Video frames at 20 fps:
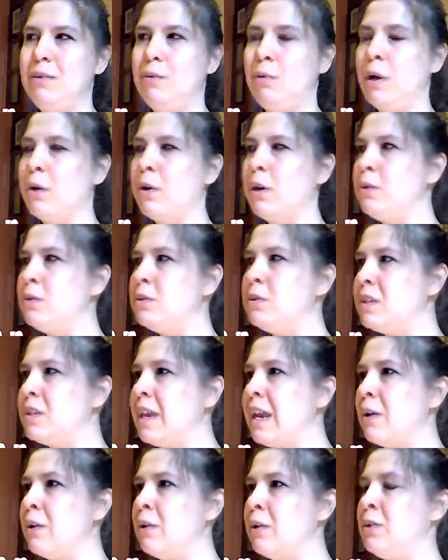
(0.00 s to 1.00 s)
Where are you
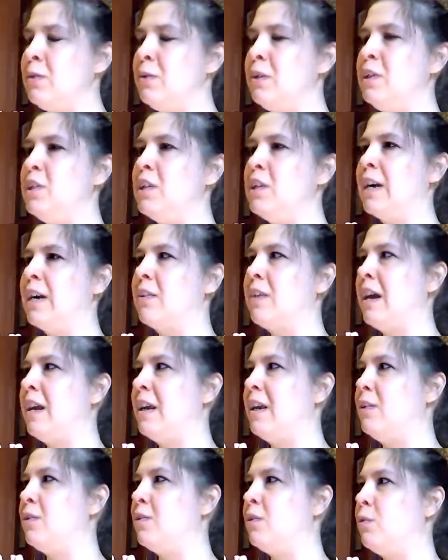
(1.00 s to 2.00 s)
scared to inject
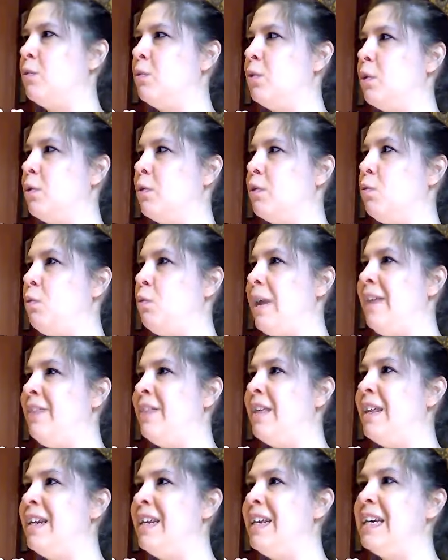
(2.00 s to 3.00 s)
that into the world the way
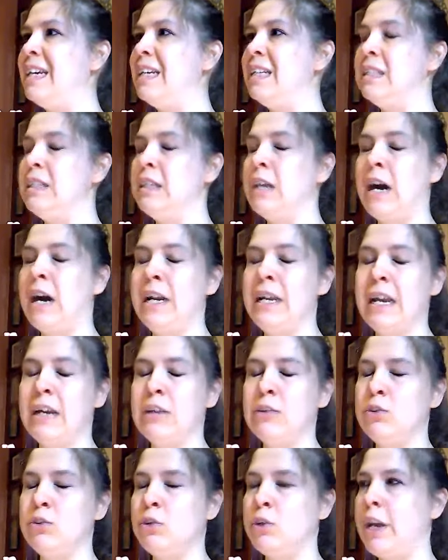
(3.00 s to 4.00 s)
that it is, not
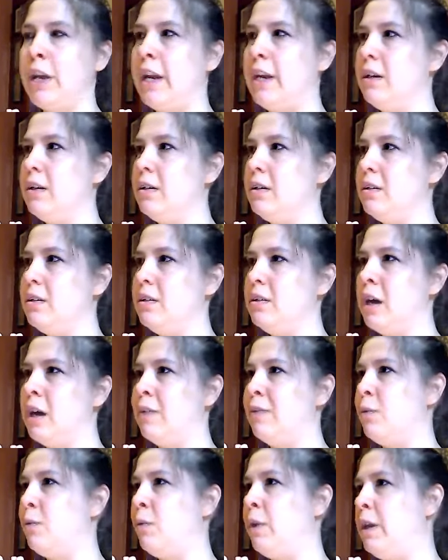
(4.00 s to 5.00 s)
yesterday,
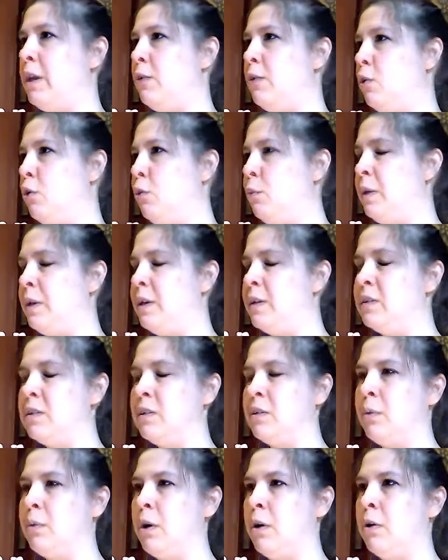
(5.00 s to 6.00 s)
not the way you hope it is
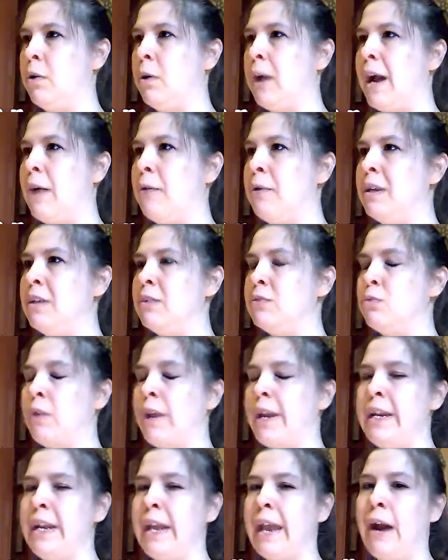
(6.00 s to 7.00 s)
tomorrow, how it is
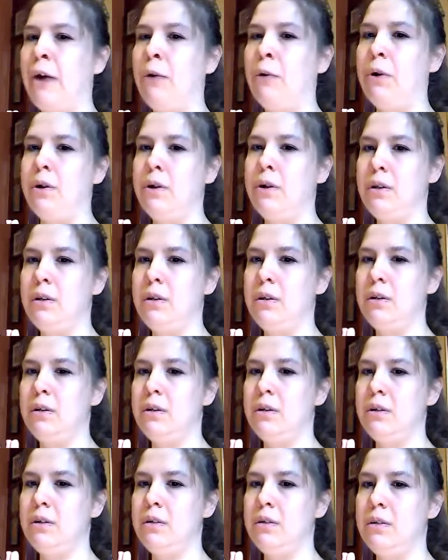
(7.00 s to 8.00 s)
right now?
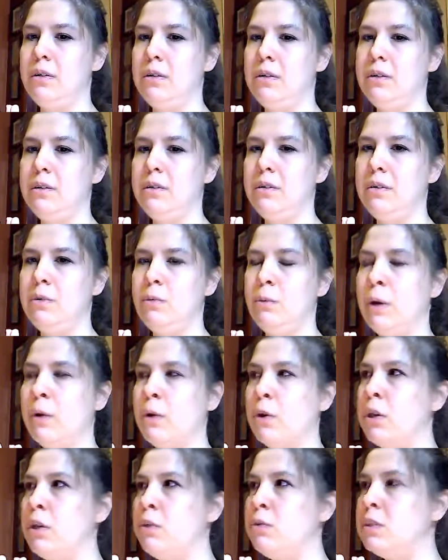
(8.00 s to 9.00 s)
Where
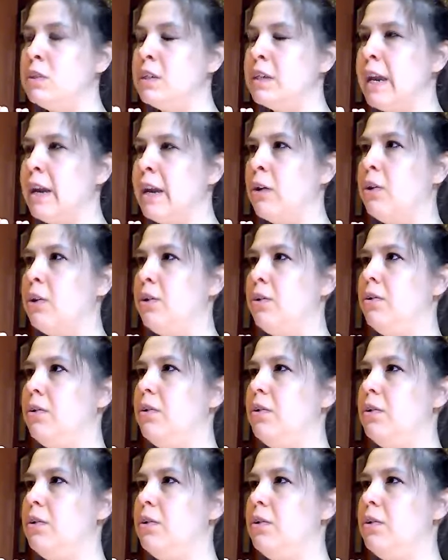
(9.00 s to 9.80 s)
are you scared?